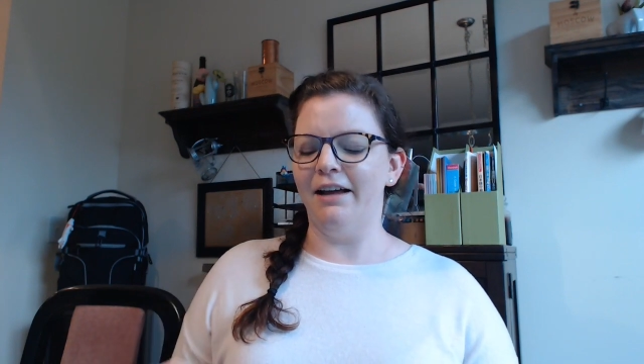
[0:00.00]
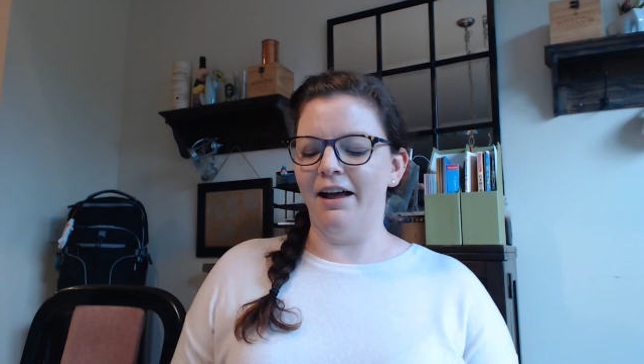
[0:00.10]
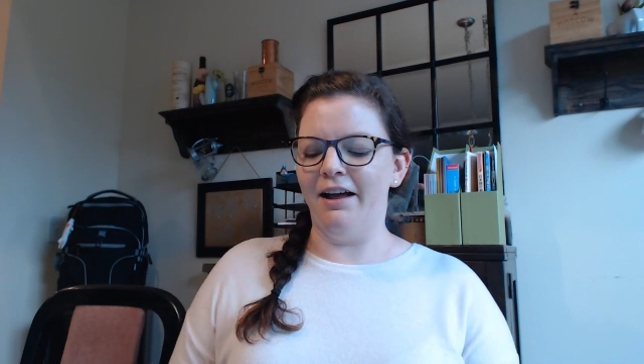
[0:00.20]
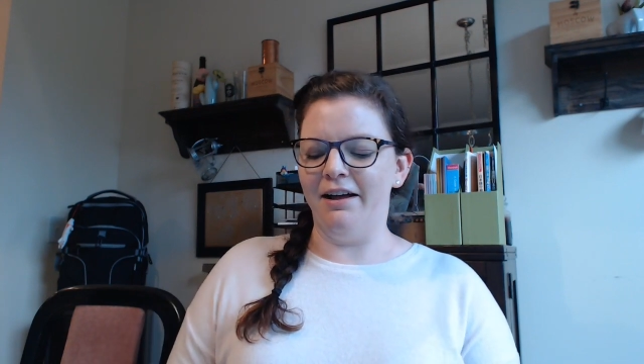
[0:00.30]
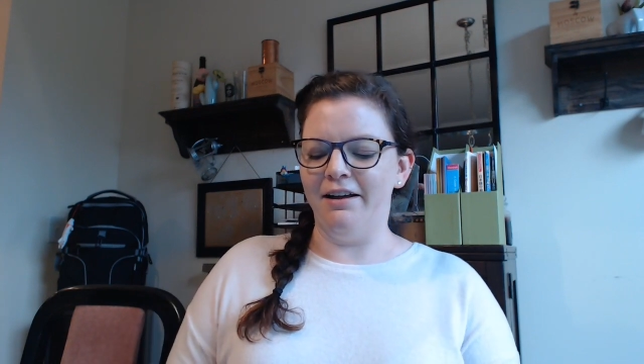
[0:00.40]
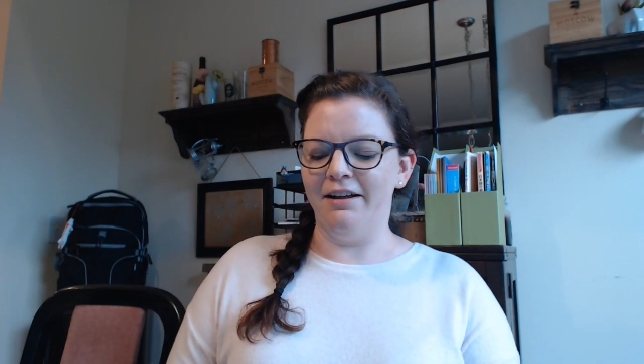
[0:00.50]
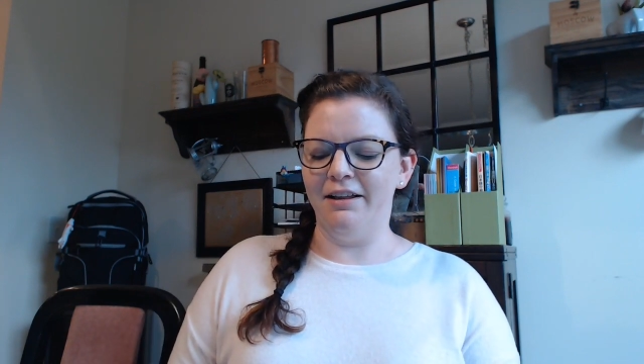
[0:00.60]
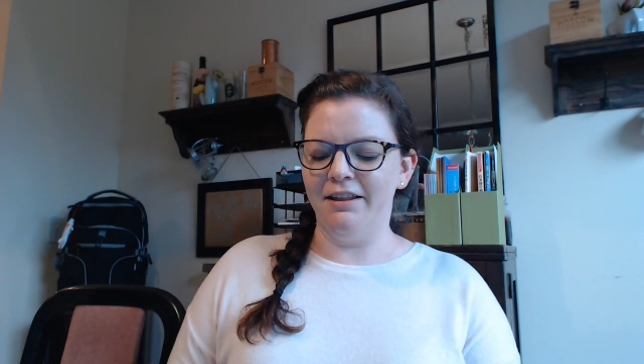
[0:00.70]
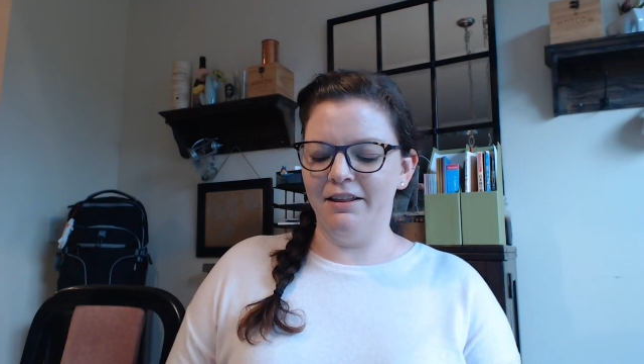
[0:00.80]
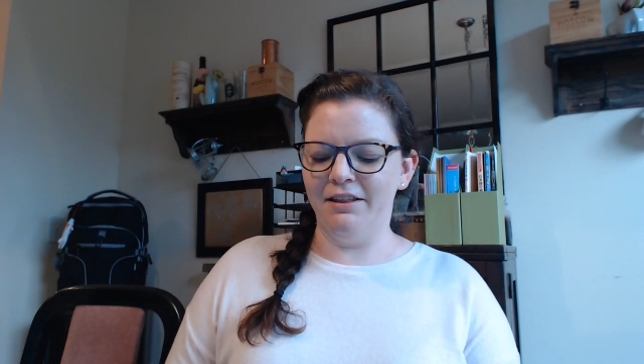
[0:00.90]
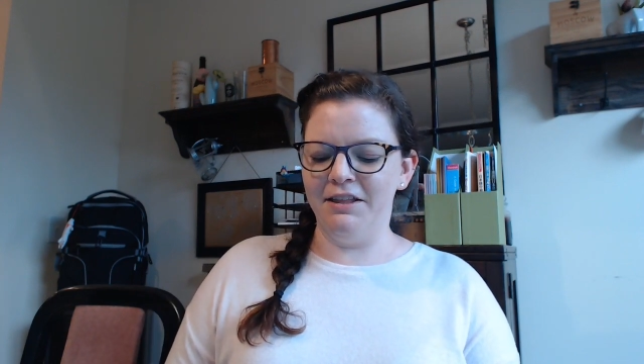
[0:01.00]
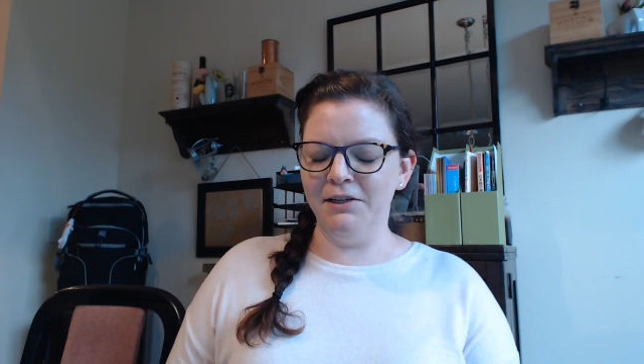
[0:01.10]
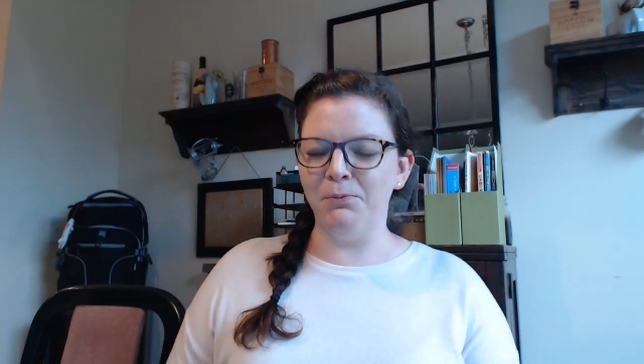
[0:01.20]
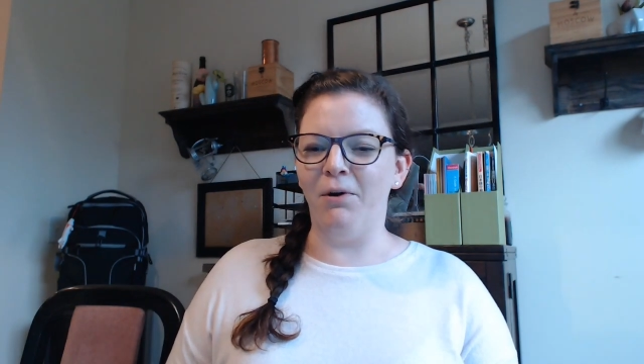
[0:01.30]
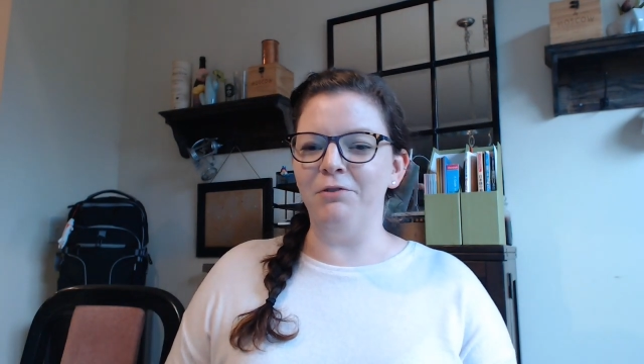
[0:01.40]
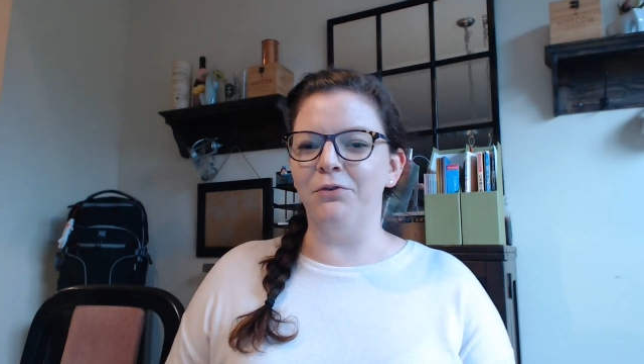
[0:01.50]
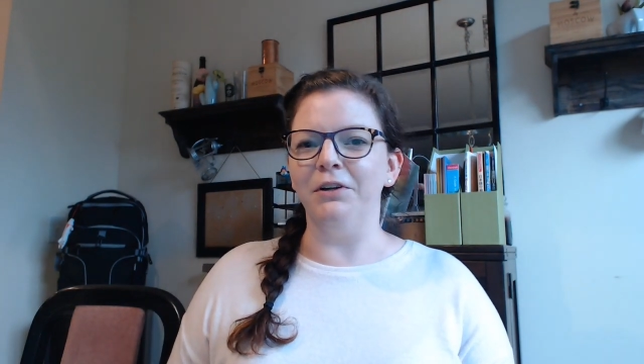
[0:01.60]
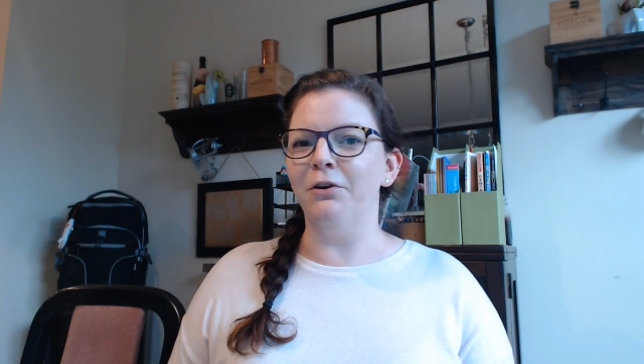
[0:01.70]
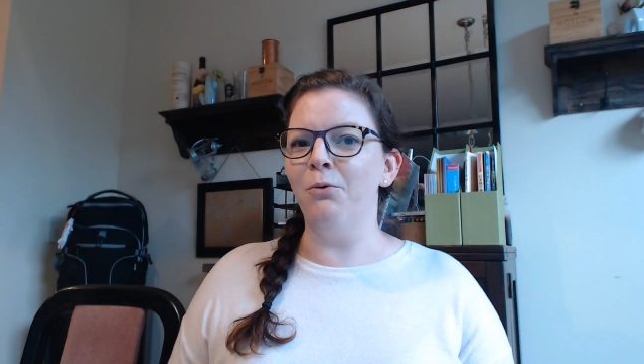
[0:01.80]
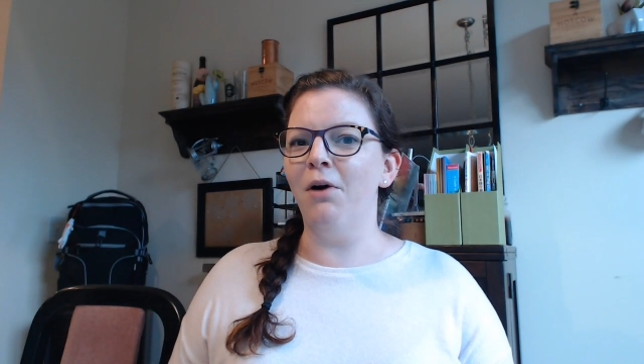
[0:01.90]
uh, this one for a
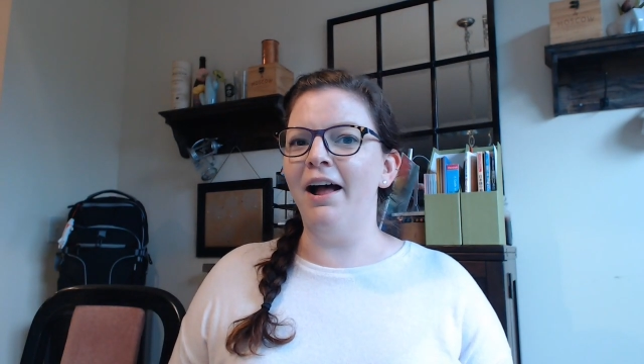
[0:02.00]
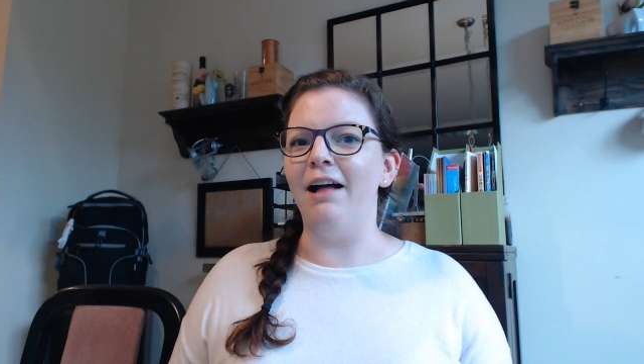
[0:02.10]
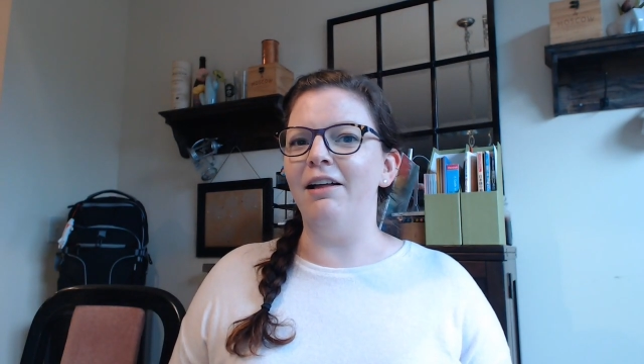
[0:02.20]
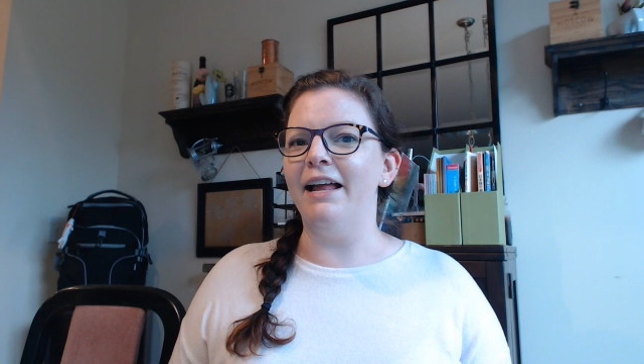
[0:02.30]
little while,